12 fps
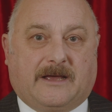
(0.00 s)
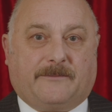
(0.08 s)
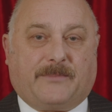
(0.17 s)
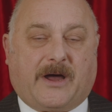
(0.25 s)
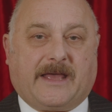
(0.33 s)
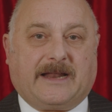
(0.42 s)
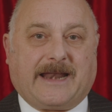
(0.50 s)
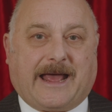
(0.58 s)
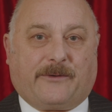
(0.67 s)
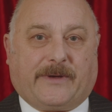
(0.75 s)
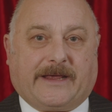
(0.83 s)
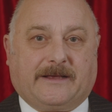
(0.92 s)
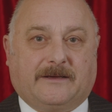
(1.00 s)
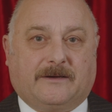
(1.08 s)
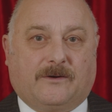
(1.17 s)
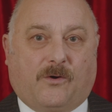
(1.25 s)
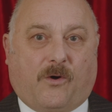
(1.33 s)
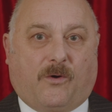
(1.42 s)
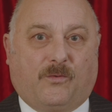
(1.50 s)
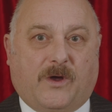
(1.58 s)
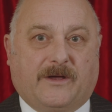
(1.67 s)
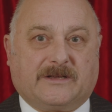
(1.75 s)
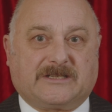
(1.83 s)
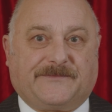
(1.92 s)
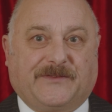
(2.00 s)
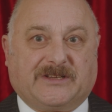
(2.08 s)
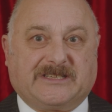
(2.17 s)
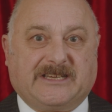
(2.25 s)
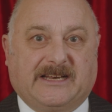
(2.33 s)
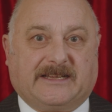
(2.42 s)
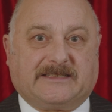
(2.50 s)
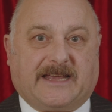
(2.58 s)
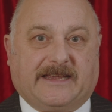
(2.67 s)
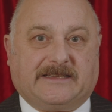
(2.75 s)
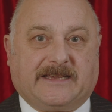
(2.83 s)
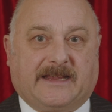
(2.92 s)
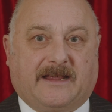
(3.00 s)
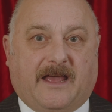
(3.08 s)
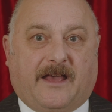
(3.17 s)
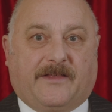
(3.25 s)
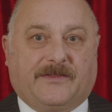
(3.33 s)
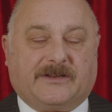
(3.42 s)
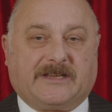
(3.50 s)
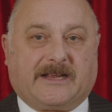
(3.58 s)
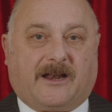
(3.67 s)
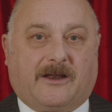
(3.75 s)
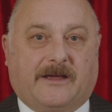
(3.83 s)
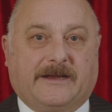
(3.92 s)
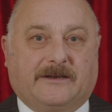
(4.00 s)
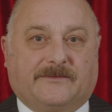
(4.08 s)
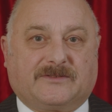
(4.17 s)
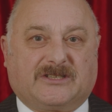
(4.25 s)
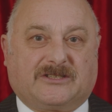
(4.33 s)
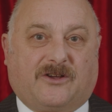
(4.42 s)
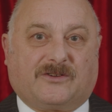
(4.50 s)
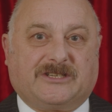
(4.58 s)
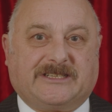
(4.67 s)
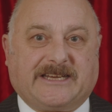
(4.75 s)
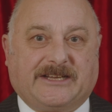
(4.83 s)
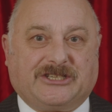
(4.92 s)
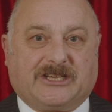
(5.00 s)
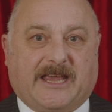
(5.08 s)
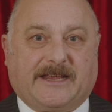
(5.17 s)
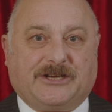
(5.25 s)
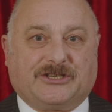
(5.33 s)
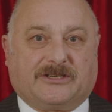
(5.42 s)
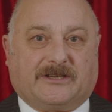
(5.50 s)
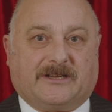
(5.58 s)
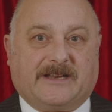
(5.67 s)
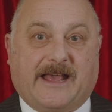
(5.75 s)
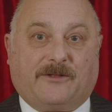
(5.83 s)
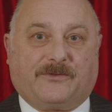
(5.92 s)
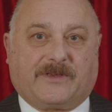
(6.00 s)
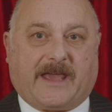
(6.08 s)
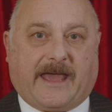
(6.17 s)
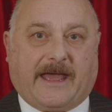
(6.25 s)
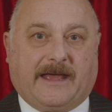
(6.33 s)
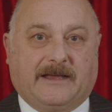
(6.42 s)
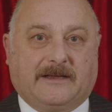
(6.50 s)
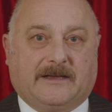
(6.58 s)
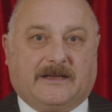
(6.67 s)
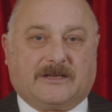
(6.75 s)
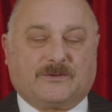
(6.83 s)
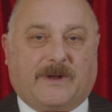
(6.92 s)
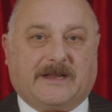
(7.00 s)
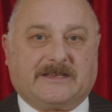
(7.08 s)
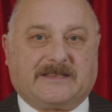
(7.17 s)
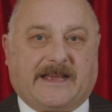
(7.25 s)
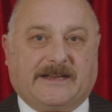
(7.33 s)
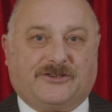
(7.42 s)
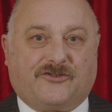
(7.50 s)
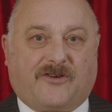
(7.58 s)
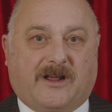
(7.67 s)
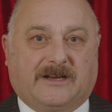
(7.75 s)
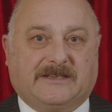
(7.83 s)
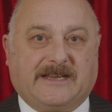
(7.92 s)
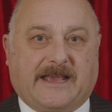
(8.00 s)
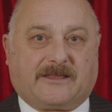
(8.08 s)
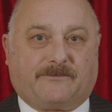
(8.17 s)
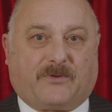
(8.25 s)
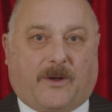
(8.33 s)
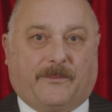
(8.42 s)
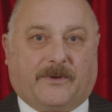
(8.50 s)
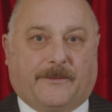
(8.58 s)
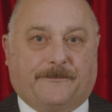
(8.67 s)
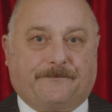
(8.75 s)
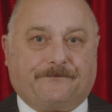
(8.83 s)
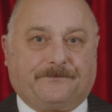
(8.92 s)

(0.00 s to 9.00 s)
by allowing, or worse, facilitating the decline of Scottish education and healthcare, as well as their drug death problem.